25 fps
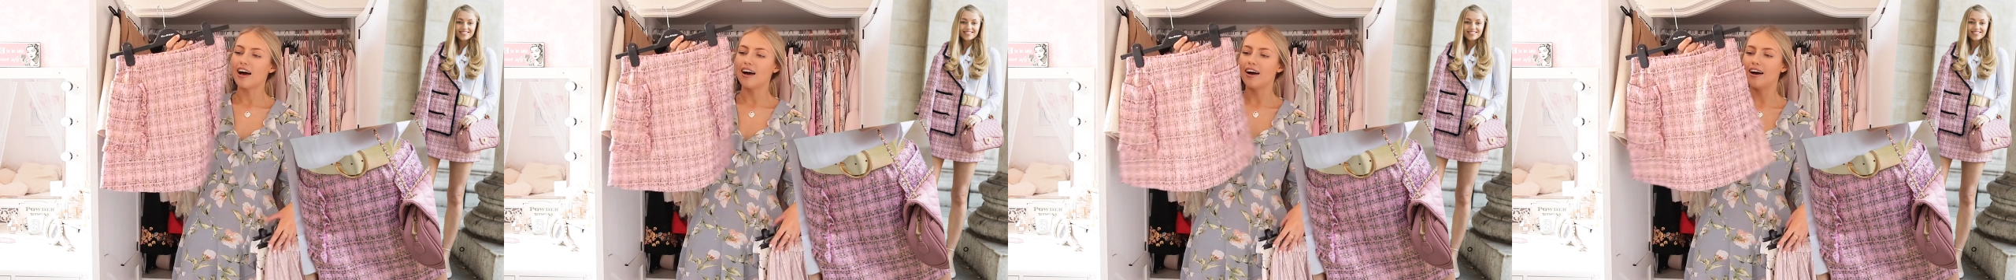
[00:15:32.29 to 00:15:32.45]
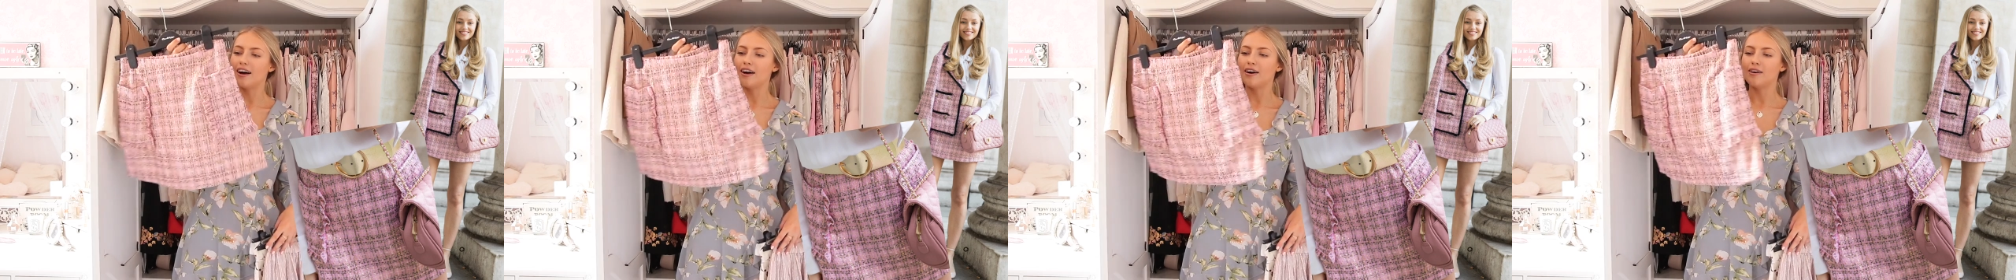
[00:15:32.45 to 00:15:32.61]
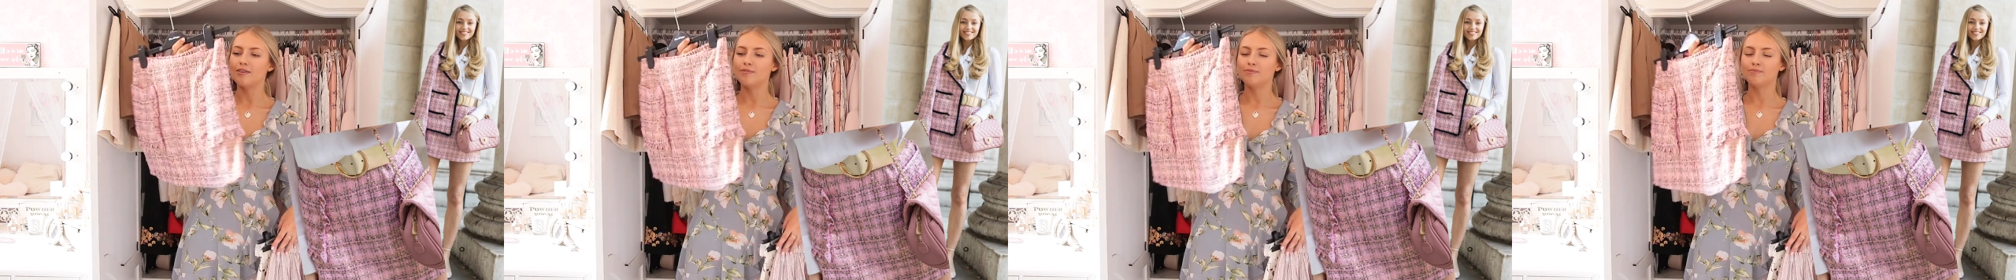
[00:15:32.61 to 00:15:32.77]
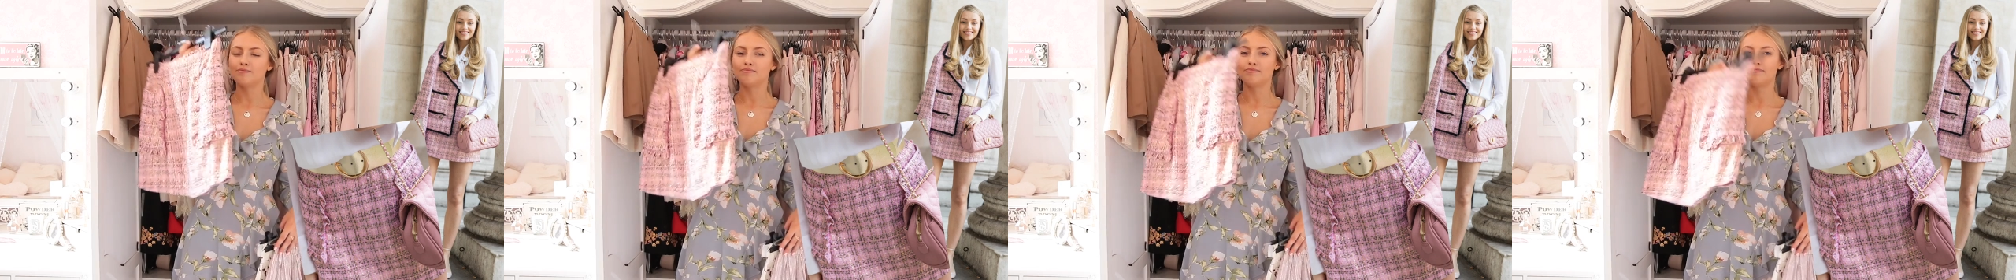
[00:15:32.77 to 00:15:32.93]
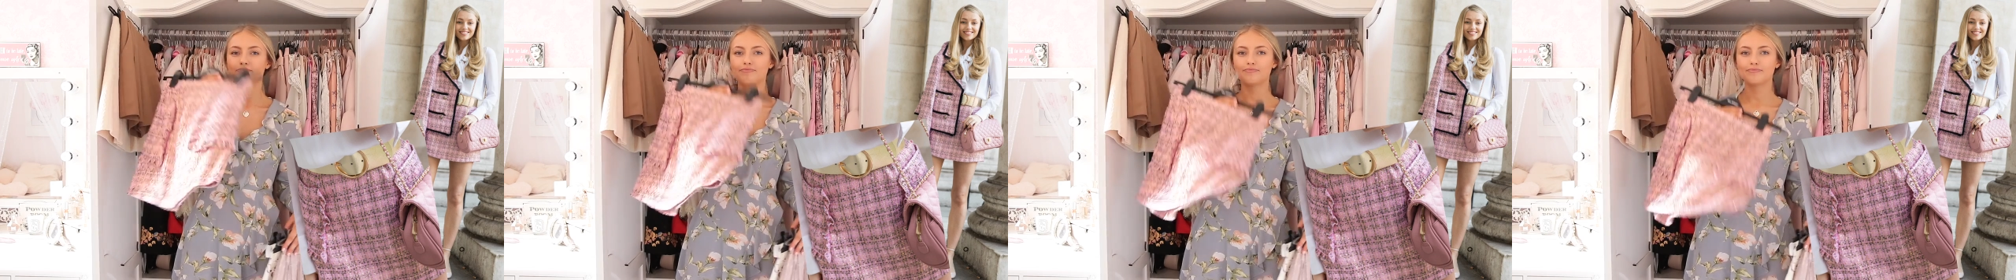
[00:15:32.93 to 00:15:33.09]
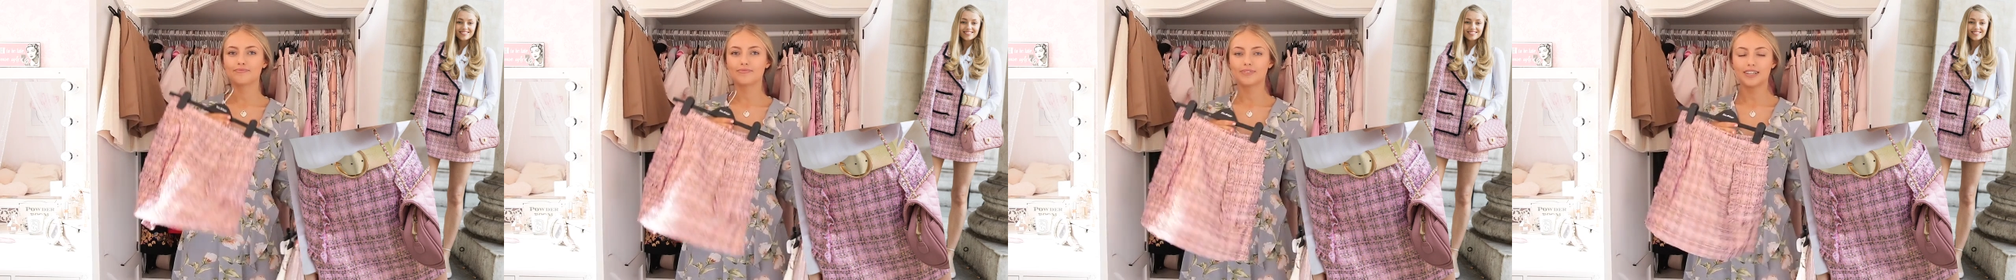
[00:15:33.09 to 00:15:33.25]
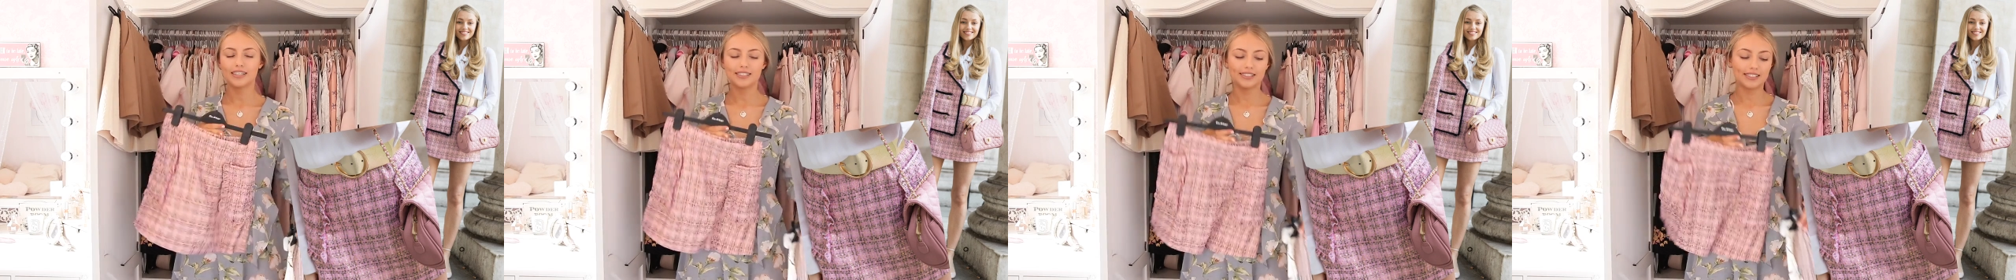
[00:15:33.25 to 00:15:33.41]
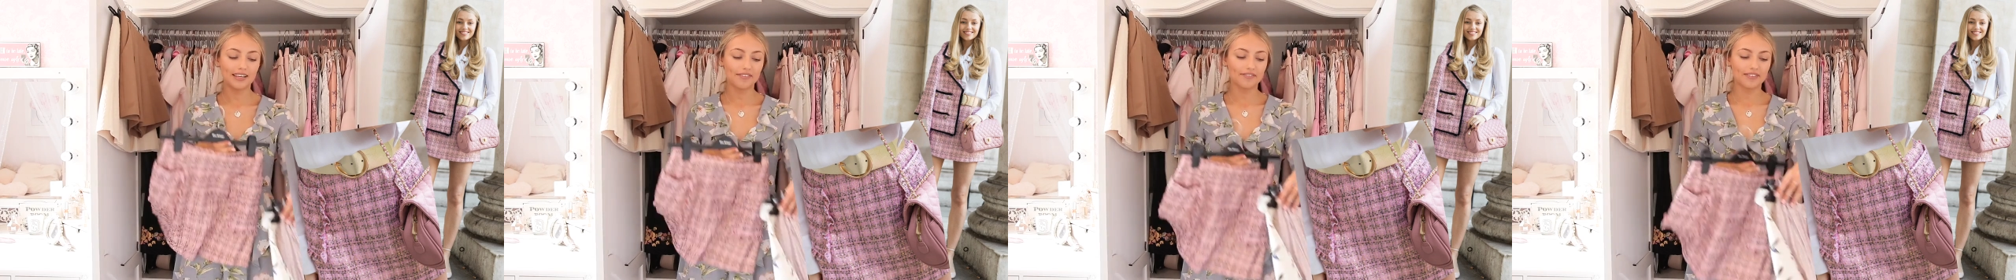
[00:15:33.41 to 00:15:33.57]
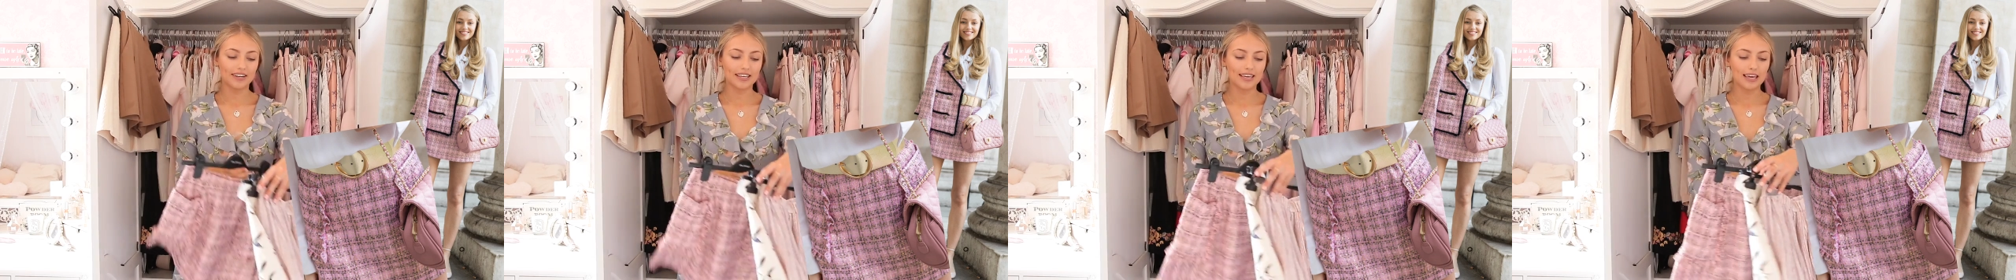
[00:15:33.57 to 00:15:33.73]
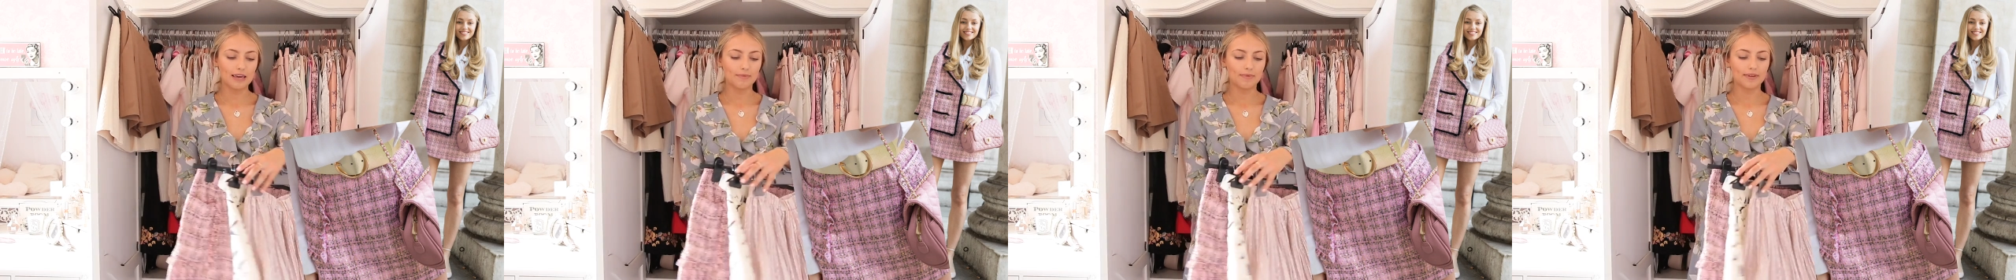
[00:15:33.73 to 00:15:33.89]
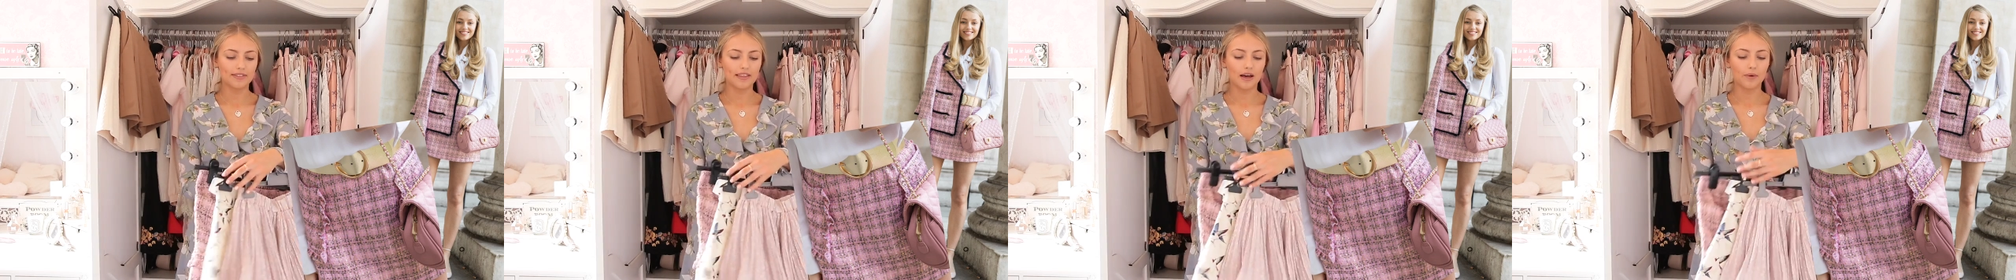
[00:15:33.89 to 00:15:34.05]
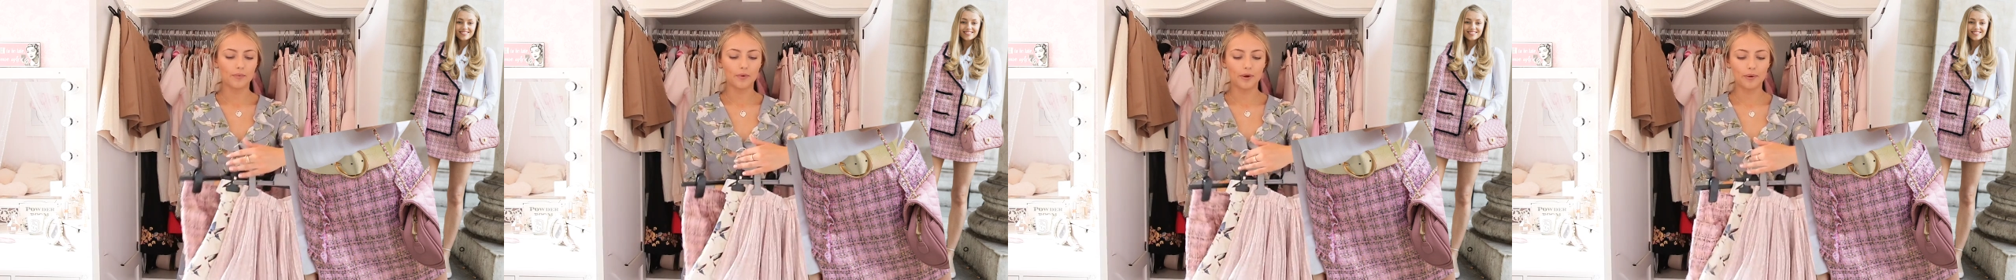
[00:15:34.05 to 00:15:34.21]
Definitely
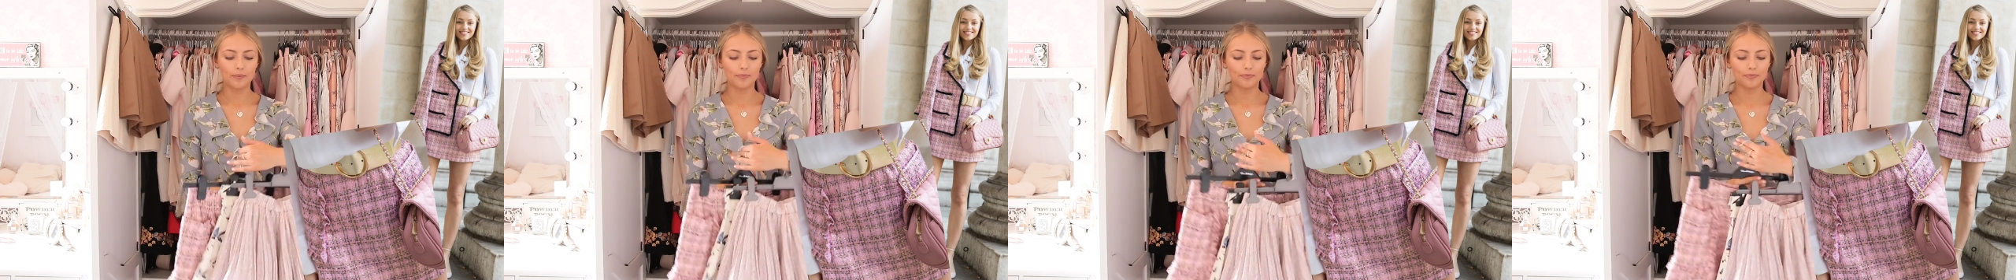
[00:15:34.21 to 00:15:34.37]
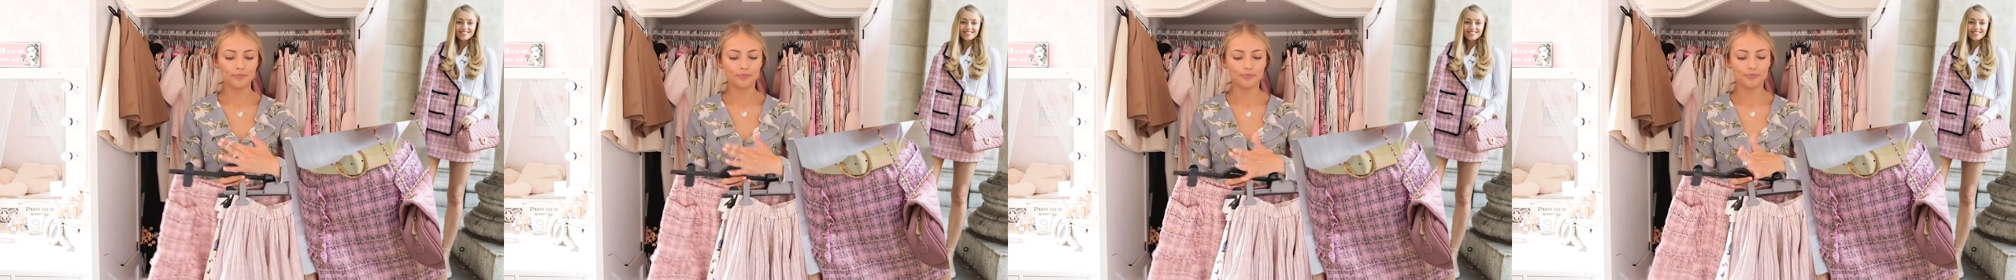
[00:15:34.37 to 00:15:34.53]
keeping that one.